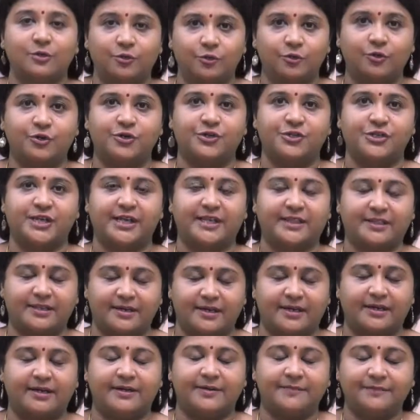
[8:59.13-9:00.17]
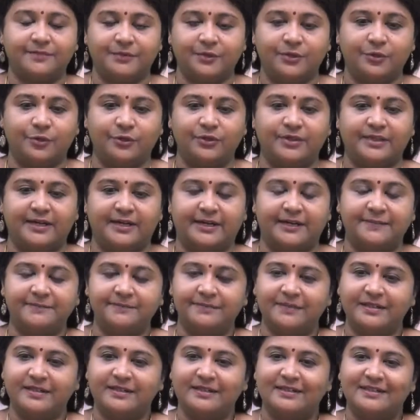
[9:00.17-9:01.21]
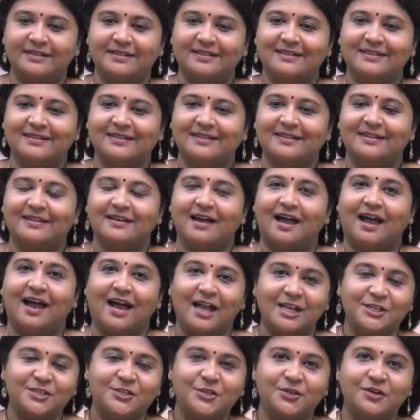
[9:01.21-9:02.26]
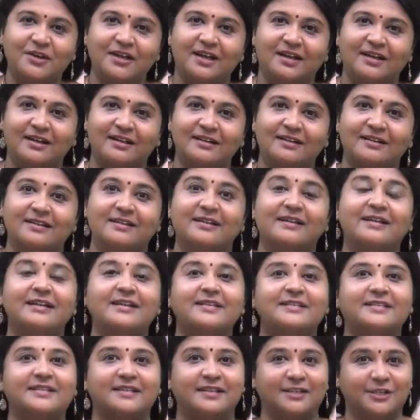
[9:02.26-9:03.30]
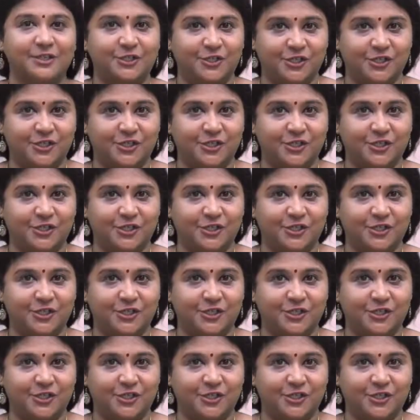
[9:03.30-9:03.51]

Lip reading: Kurukshetra Yuddha, Arjuna is a